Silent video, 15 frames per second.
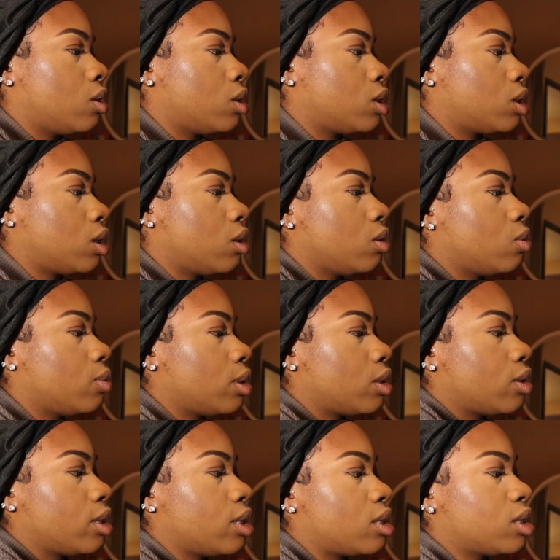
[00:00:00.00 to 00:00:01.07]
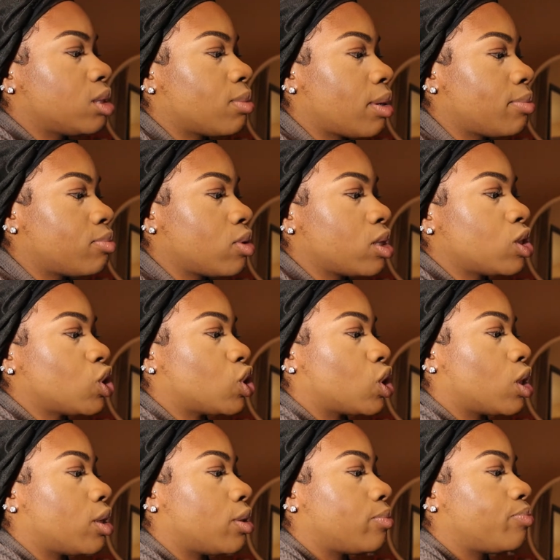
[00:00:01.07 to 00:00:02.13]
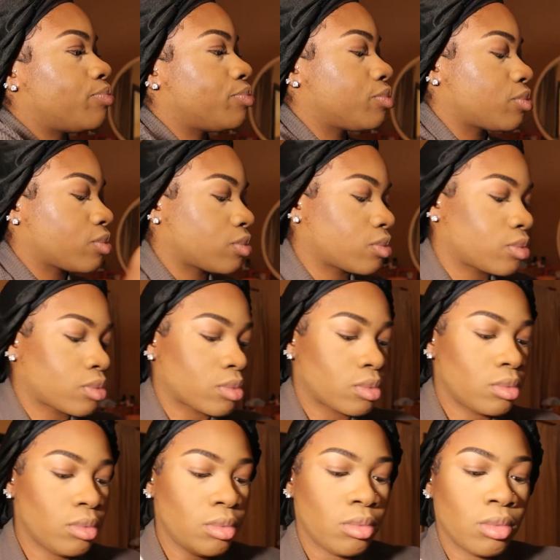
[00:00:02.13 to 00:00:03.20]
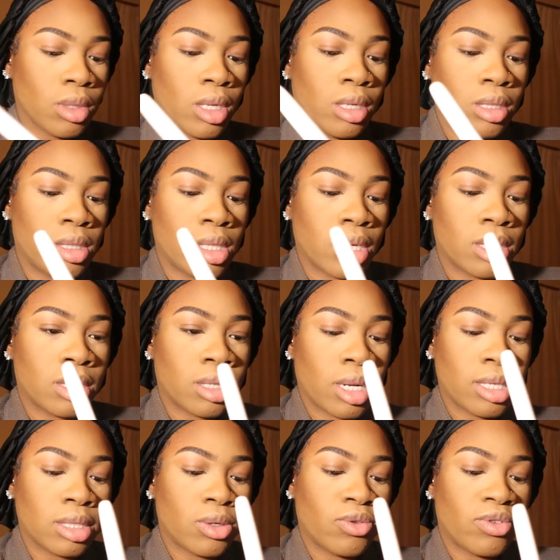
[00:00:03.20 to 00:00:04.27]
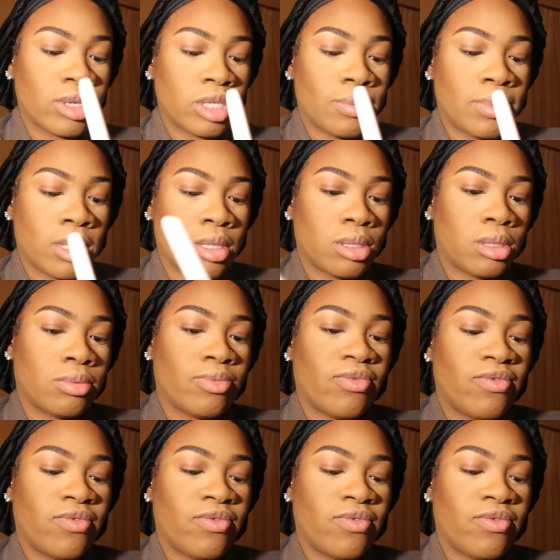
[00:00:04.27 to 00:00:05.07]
So where is my brush? I'm taking a nice little fluffy brush,